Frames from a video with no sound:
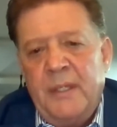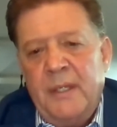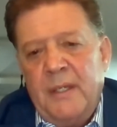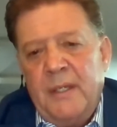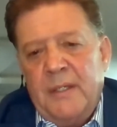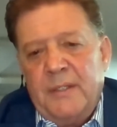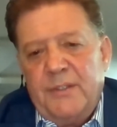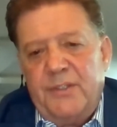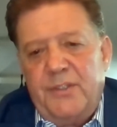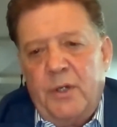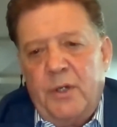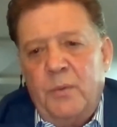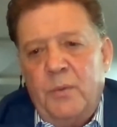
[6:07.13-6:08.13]

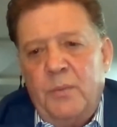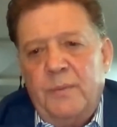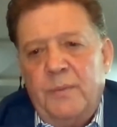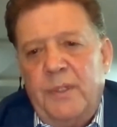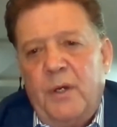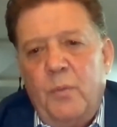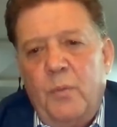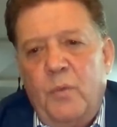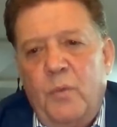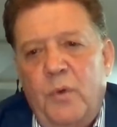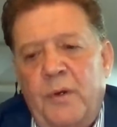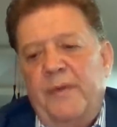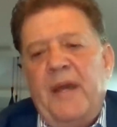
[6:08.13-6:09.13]
So, you know,
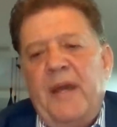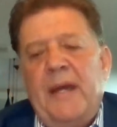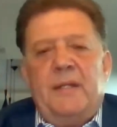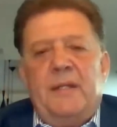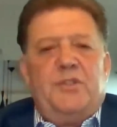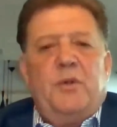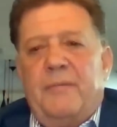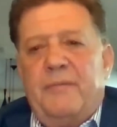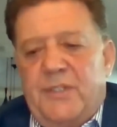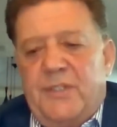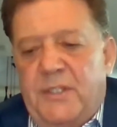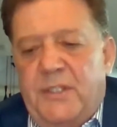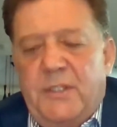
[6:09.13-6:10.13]
we've had initial
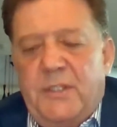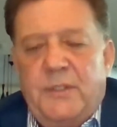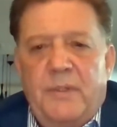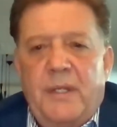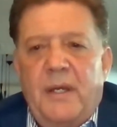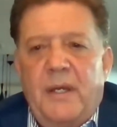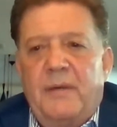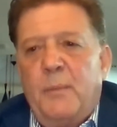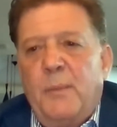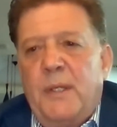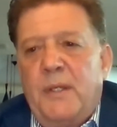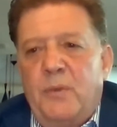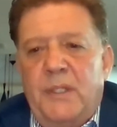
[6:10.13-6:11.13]
conversations with the
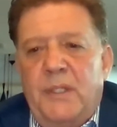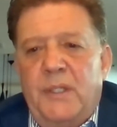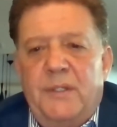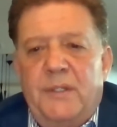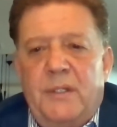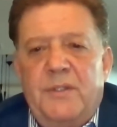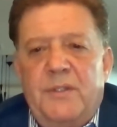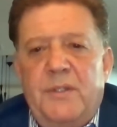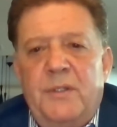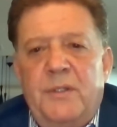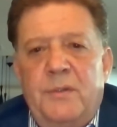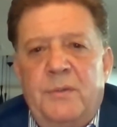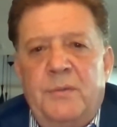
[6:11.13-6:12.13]
government, and we need to
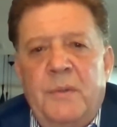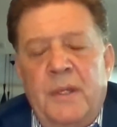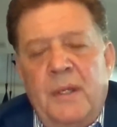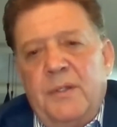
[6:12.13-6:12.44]
continue